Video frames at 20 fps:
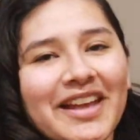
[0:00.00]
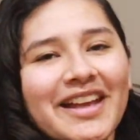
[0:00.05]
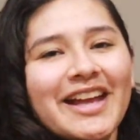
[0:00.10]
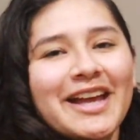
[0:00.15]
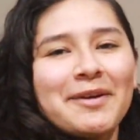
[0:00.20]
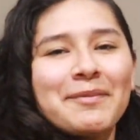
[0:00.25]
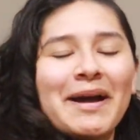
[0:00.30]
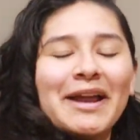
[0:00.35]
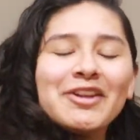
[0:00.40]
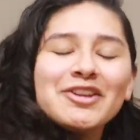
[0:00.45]

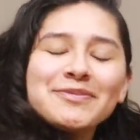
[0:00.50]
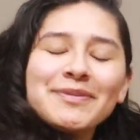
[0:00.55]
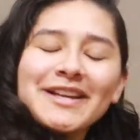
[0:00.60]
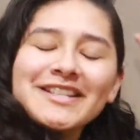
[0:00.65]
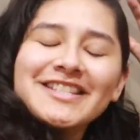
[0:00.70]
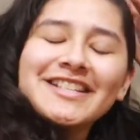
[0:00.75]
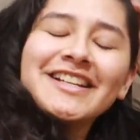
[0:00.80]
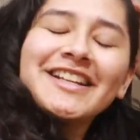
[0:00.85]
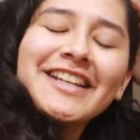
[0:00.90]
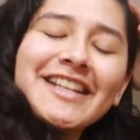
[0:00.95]
Hermanos,
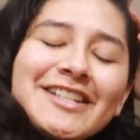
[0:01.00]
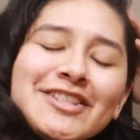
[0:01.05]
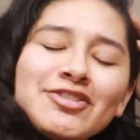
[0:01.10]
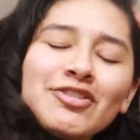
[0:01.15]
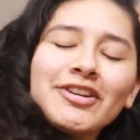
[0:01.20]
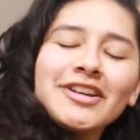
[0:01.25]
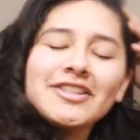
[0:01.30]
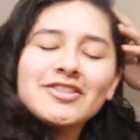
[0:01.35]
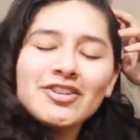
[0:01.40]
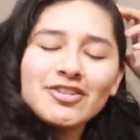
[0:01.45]
paz de
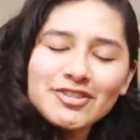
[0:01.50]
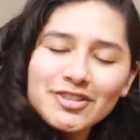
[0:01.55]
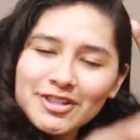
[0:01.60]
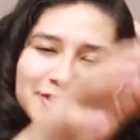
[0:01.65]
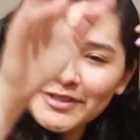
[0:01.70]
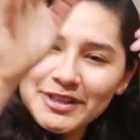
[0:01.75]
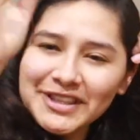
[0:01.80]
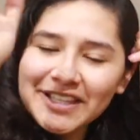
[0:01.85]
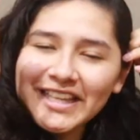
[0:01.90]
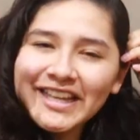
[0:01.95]
Cristo, que Dios
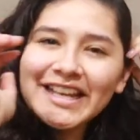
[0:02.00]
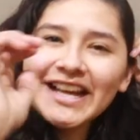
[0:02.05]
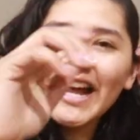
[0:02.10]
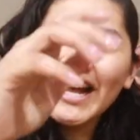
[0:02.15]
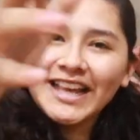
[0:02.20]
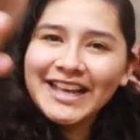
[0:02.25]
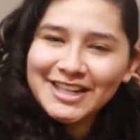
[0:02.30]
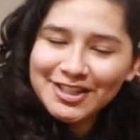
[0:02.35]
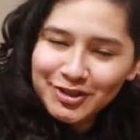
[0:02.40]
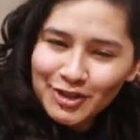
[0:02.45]

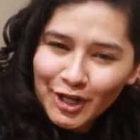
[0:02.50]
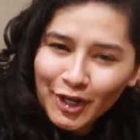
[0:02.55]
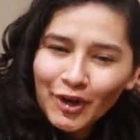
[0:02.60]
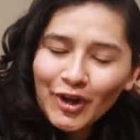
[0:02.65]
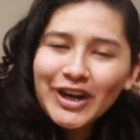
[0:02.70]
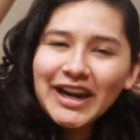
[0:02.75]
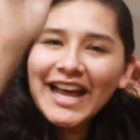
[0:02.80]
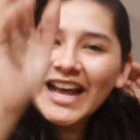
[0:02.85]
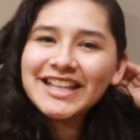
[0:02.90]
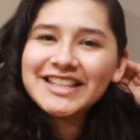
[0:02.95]
Yeah,
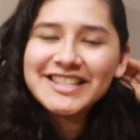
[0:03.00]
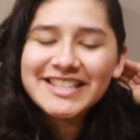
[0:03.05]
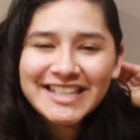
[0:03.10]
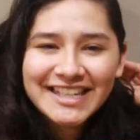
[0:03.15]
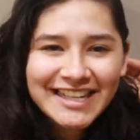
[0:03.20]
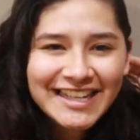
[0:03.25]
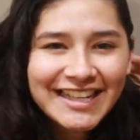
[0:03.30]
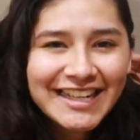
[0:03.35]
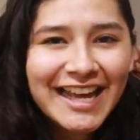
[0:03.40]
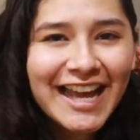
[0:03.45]
you better
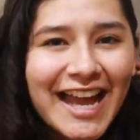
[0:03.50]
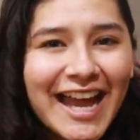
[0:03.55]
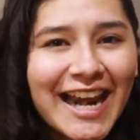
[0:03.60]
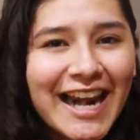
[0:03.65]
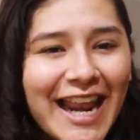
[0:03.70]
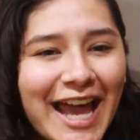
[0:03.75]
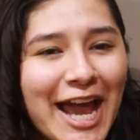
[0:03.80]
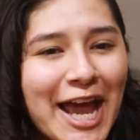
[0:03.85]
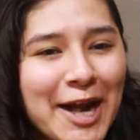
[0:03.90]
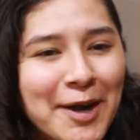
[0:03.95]
wipe
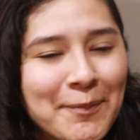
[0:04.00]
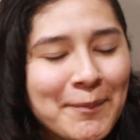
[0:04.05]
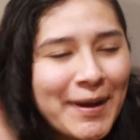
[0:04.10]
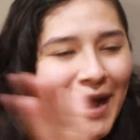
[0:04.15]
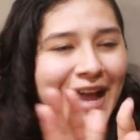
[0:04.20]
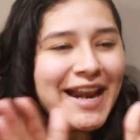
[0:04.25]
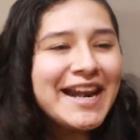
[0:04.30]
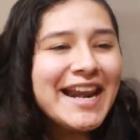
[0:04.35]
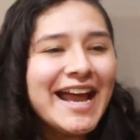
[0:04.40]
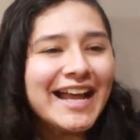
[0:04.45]

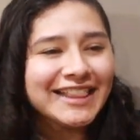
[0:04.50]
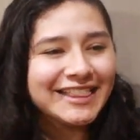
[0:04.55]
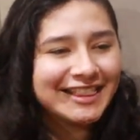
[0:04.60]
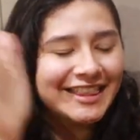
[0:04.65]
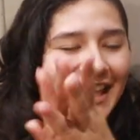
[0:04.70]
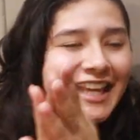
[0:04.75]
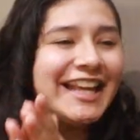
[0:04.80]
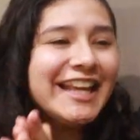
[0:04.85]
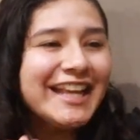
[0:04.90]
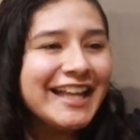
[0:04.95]

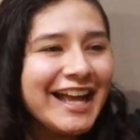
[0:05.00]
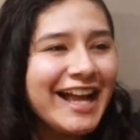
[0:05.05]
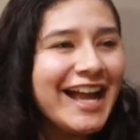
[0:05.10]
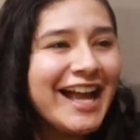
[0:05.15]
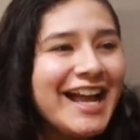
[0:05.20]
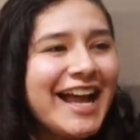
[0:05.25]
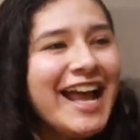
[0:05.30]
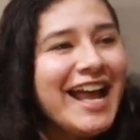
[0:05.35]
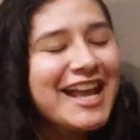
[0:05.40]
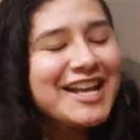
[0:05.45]
her
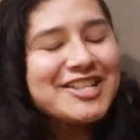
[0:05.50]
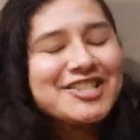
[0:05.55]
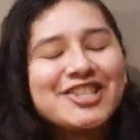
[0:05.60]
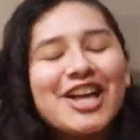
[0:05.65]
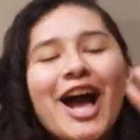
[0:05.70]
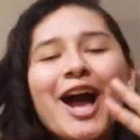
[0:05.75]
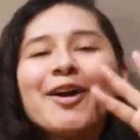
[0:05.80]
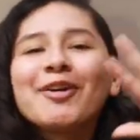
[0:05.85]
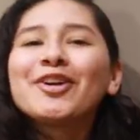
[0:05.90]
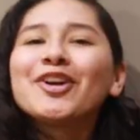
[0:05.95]

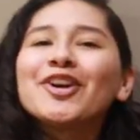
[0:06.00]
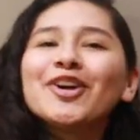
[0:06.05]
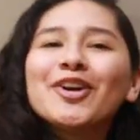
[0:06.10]
you